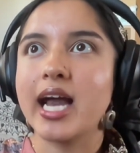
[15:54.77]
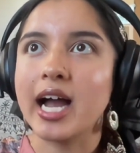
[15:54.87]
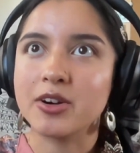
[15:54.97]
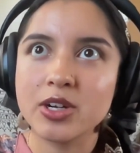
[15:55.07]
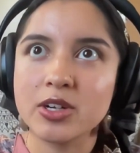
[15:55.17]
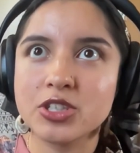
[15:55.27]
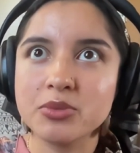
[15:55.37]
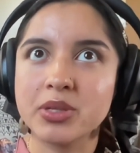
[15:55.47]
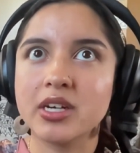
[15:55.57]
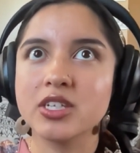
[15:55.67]
agriculture
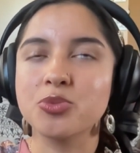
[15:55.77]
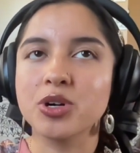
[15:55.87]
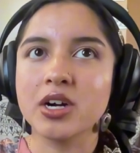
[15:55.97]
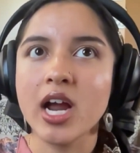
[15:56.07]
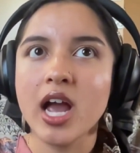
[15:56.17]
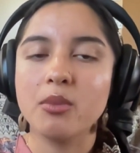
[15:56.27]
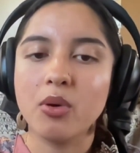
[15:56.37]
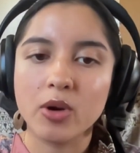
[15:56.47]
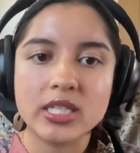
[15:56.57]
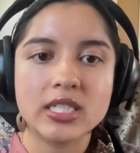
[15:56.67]
because we're
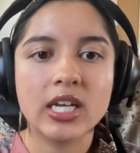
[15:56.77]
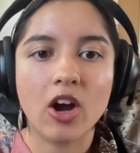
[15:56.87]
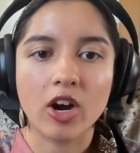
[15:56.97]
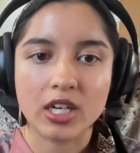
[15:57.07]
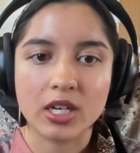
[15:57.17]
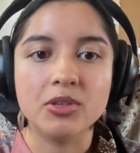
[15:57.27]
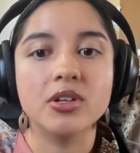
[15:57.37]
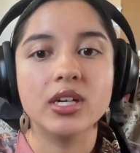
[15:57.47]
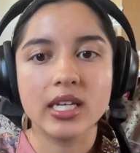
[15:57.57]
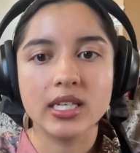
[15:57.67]
poisoning our
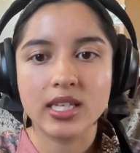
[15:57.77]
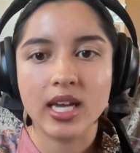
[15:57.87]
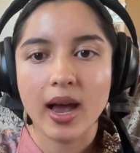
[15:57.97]
communities